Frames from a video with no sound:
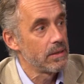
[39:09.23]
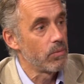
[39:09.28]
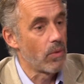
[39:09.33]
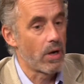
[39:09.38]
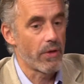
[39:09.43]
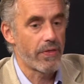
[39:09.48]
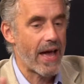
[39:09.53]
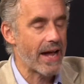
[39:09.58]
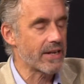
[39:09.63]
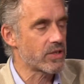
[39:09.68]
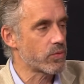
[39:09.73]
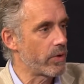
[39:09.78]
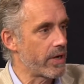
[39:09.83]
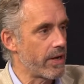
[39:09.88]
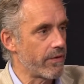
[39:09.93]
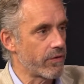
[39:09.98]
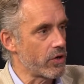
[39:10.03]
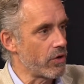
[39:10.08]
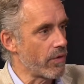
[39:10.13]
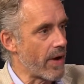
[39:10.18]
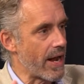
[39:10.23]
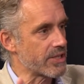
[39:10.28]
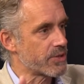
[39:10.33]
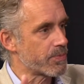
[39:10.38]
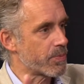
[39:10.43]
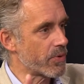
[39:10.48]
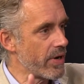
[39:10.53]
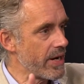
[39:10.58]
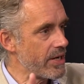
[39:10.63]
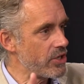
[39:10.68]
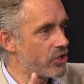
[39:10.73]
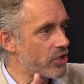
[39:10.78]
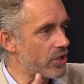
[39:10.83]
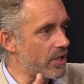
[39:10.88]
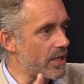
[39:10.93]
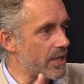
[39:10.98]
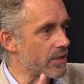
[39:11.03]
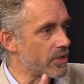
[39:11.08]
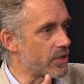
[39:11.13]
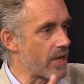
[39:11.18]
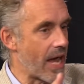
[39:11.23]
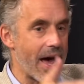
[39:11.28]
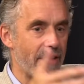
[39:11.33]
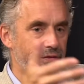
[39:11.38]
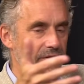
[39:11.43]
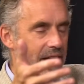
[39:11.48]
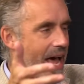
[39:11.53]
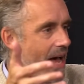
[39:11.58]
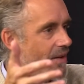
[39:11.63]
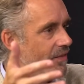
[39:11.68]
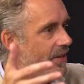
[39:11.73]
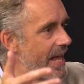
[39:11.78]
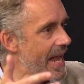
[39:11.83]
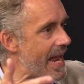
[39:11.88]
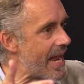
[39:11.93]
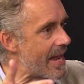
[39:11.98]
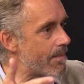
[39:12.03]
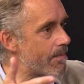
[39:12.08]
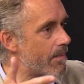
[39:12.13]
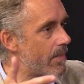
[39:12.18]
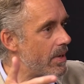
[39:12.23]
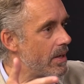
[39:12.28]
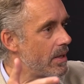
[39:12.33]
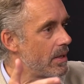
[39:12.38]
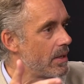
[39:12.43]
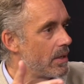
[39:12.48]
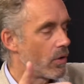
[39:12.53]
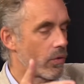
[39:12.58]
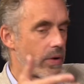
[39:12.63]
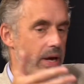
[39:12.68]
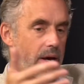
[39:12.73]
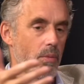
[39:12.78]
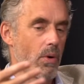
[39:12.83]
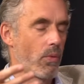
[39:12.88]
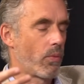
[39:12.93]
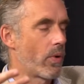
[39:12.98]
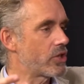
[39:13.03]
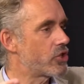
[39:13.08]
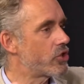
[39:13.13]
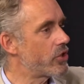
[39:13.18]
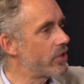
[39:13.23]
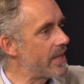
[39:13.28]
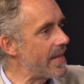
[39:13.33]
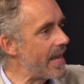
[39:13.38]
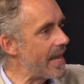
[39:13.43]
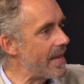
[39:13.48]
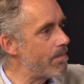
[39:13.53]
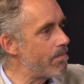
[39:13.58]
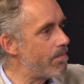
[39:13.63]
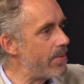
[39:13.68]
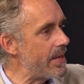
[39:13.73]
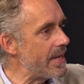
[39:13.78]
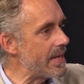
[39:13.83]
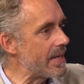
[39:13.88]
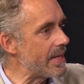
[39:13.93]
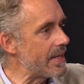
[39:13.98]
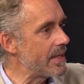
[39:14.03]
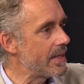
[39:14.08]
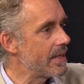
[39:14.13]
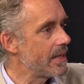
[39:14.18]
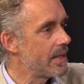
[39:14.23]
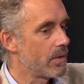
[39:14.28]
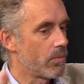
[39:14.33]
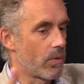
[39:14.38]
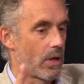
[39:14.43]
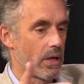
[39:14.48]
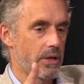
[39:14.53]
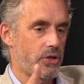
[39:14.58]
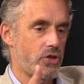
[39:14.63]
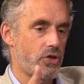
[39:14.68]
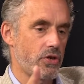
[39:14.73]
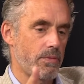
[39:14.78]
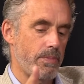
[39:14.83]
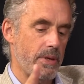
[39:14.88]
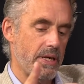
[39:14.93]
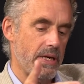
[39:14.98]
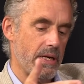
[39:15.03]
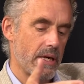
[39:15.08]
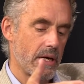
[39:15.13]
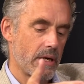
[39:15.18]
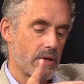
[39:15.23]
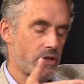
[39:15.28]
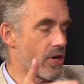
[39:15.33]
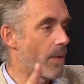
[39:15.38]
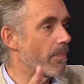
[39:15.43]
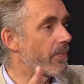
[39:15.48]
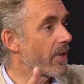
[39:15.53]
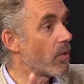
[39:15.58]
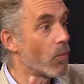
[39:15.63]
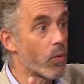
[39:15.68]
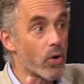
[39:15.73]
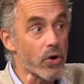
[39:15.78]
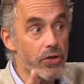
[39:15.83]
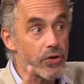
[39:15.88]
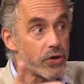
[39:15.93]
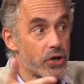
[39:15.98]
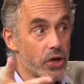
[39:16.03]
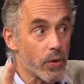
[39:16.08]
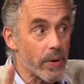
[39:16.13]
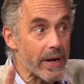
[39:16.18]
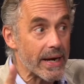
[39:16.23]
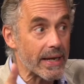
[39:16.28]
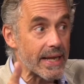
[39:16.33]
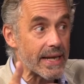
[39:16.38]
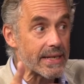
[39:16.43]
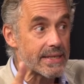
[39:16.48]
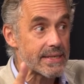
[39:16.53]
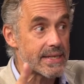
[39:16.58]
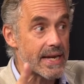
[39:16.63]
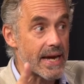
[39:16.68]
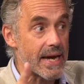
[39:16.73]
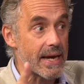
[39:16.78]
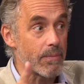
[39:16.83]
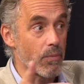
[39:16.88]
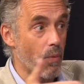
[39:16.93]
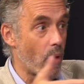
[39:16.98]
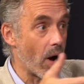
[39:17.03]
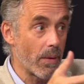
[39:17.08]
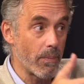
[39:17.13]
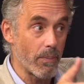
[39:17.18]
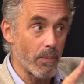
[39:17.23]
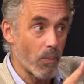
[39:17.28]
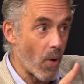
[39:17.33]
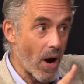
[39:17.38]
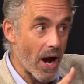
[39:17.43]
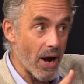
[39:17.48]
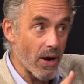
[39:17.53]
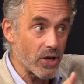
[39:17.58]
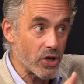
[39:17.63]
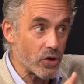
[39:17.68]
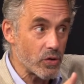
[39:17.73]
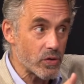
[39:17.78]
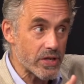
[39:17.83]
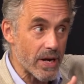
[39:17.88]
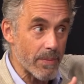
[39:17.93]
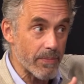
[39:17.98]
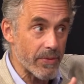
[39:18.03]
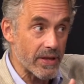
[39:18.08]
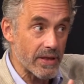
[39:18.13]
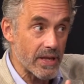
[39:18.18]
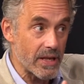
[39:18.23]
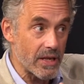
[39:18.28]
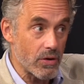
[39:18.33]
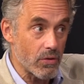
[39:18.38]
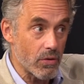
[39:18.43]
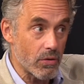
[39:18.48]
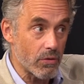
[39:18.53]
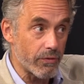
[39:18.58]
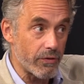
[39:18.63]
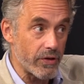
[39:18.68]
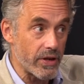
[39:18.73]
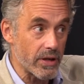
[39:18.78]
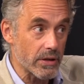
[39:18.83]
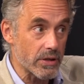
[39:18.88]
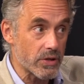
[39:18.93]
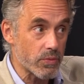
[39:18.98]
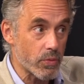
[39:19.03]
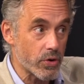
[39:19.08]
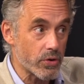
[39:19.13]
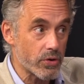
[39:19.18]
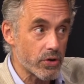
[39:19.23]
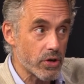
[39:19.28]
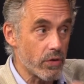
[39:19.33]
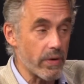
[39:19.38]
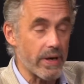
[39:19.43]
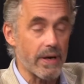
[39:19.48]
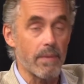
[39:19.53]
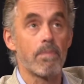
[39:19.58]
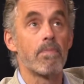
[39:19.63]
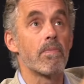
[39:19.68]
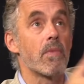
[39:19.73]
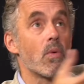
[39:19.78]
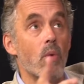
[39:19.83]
Well, that's whatever your aspiration is. You have to have an aim. Okay, well, what should the aim be? Well, it should be something worth doing, let's say. Why do something that you don't feel is worth doing?